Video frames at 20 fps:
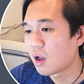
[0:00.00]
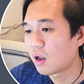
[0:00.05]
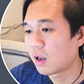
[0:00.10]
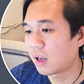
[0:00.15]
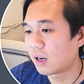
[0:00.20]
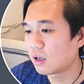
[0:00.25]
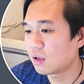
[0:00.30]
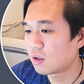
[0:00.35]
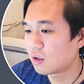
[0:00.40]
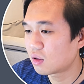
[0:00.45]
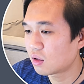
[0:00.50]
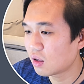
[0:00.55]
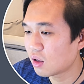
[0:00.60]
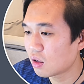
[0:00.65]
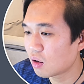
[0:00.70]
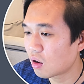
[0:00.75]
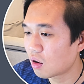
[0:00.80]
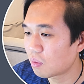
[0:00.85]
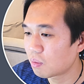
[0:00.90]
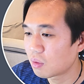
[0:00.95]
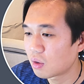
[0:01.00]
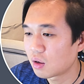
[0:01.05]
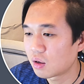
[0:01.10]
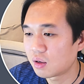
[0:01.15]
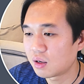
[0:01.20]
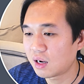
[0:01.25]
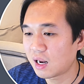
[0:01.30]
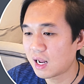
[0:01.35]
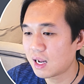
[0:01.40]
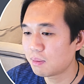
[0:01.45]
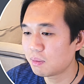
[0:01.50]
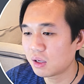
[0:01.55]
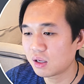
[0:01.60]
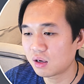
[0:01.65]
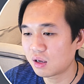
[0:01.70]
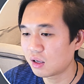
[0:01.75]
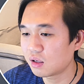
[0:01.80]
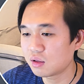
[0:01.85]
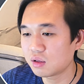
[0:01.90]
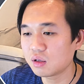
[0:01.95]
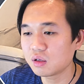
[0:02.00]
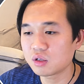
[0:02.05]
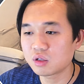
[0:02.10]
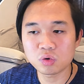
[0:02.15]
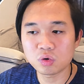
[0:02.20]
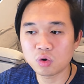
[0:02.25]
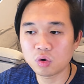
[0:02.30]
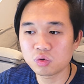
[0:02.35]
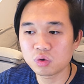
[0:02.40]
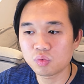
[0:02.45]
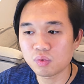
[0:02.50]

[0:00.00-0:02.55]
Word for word: and instead of naming and anything, just go to